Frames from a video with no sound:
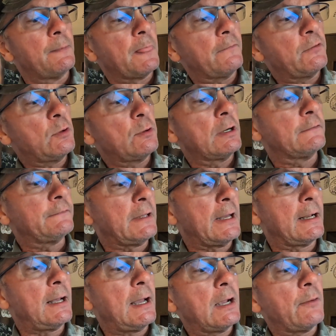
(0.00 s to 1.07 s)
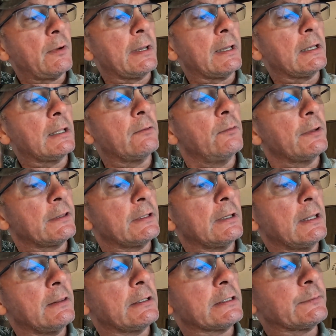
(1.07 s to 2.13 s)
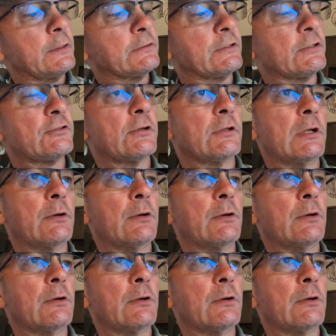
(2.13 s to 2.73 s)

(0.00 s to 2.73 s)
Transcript: in this position,